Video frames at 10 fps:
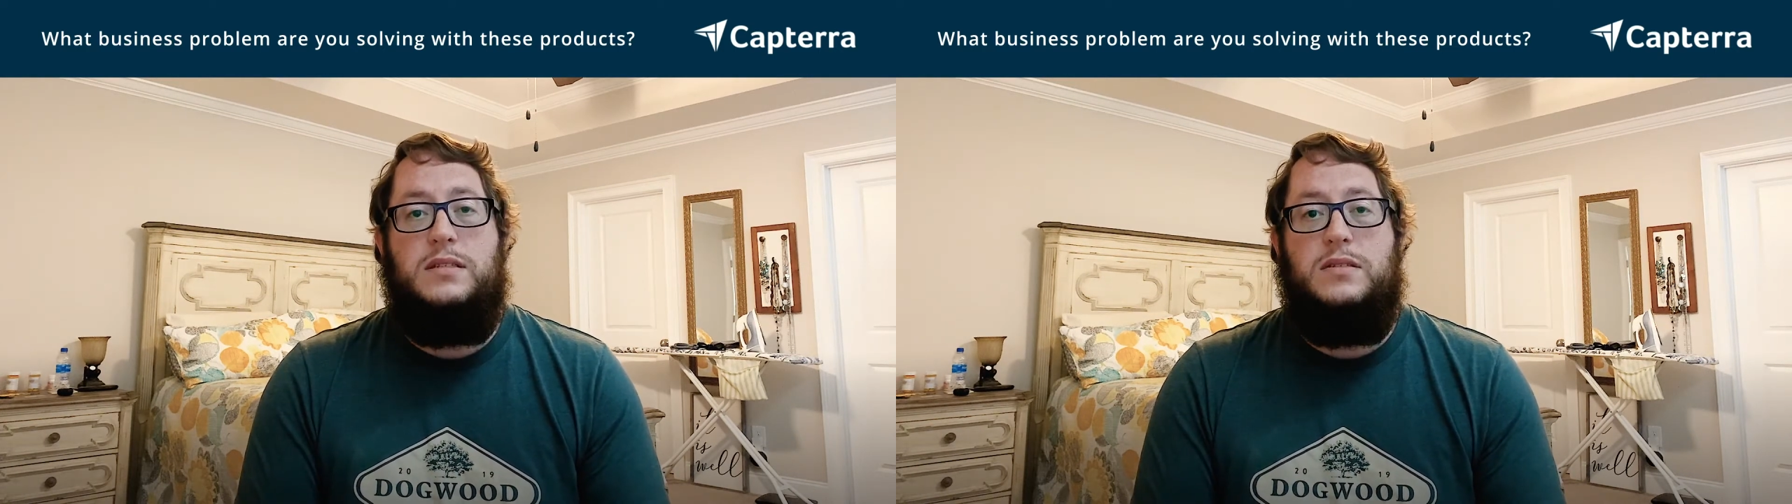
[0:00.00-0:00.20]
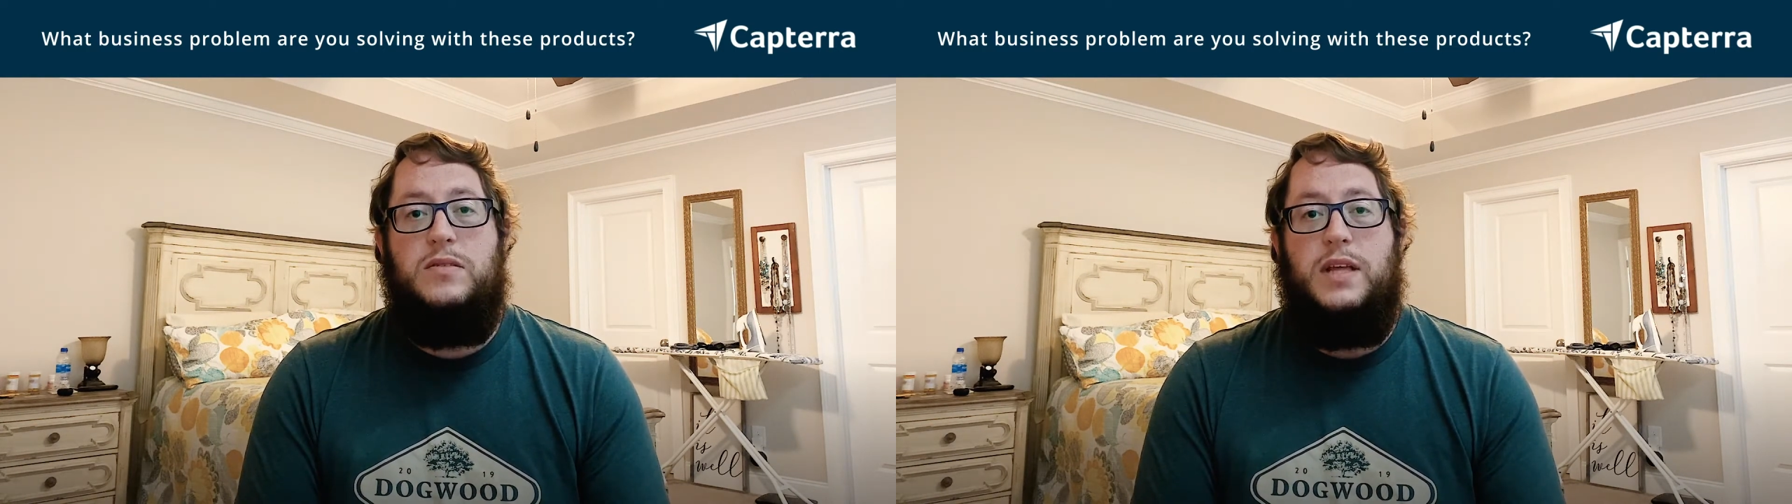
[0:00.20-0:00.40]

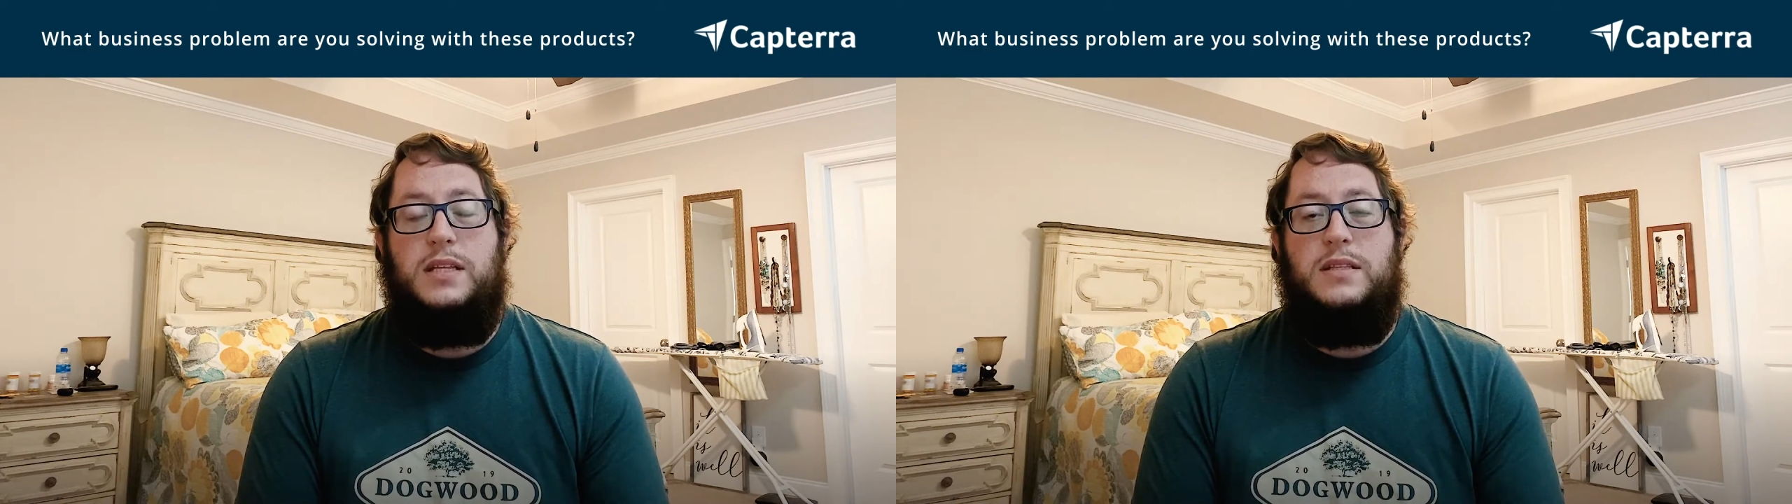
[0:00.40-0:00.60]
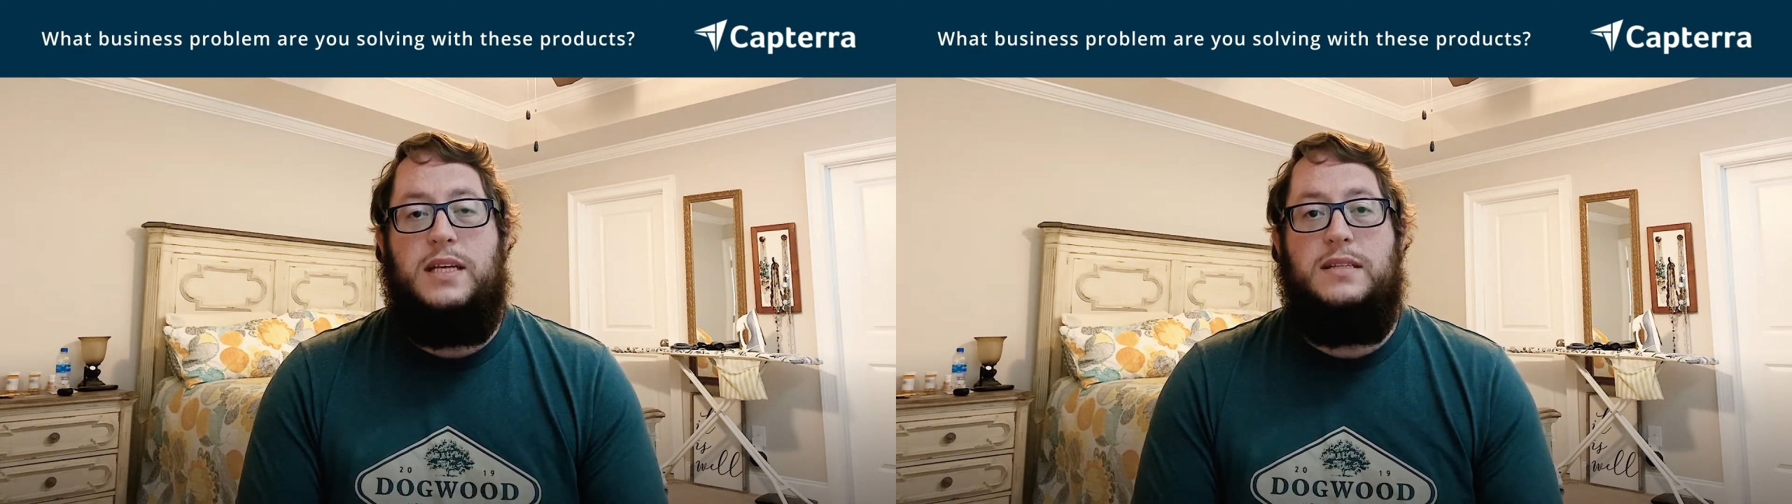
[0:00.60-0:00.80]
And so
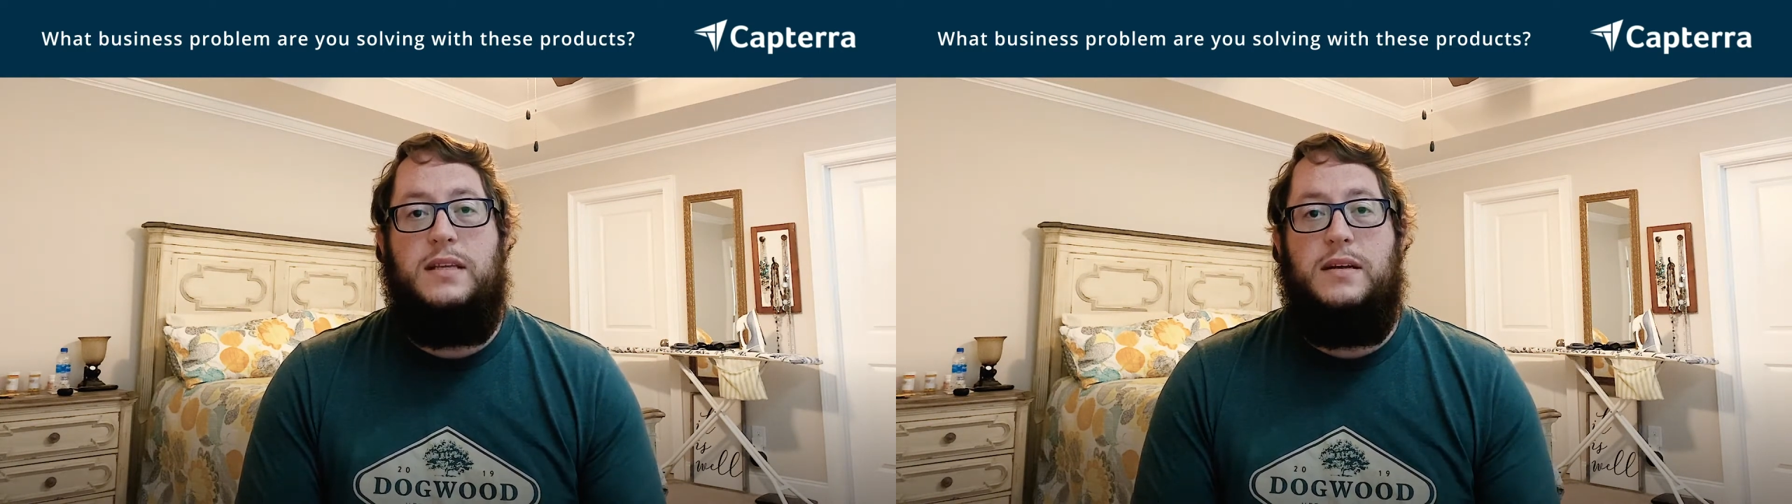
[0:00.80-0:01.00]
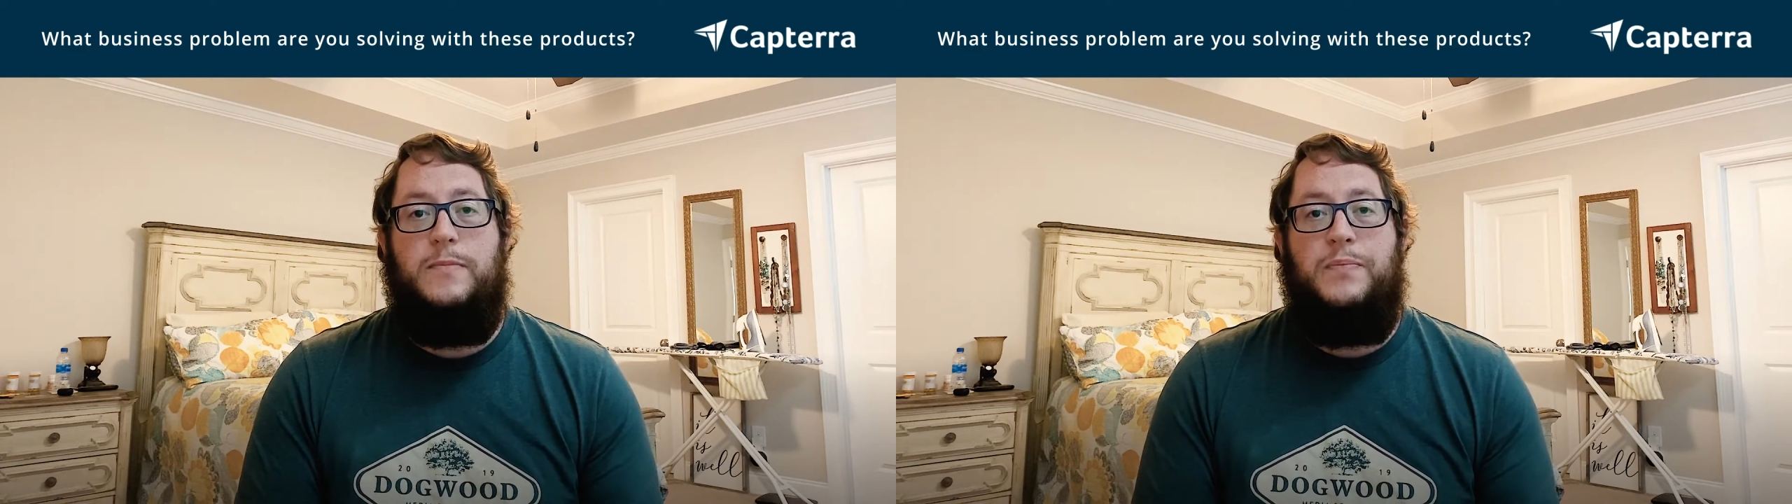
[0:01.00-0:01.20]
that that's
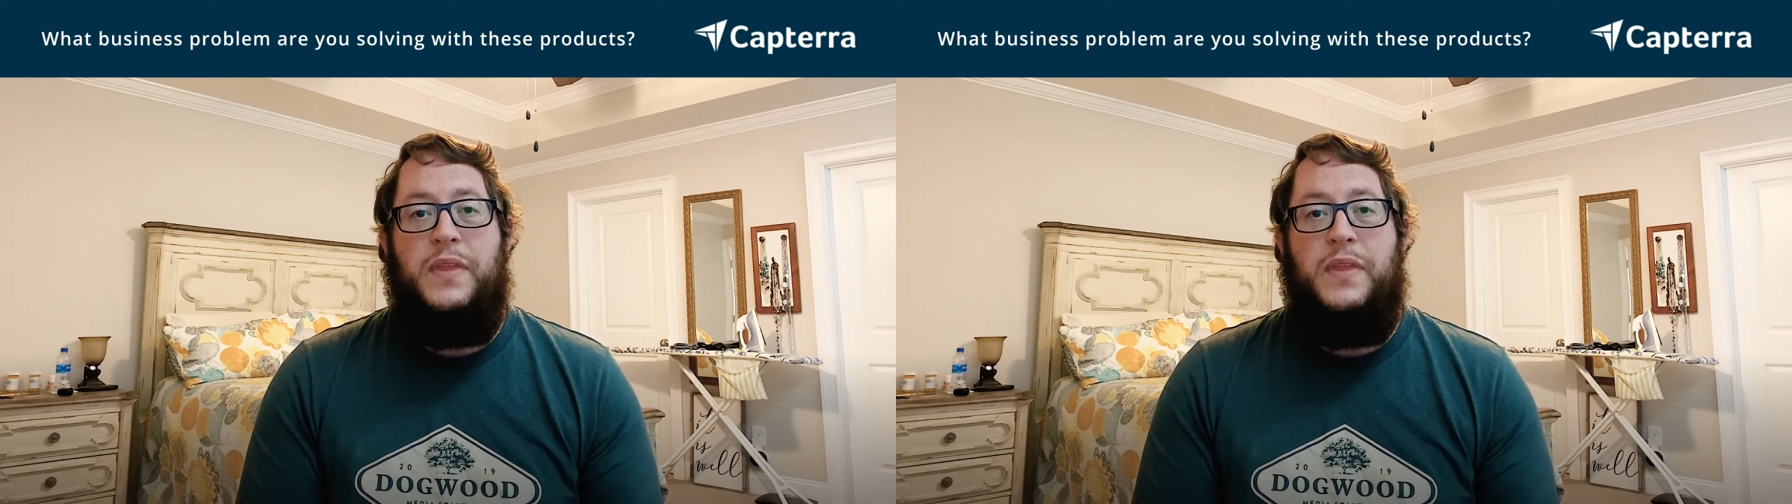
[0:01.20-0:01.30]
the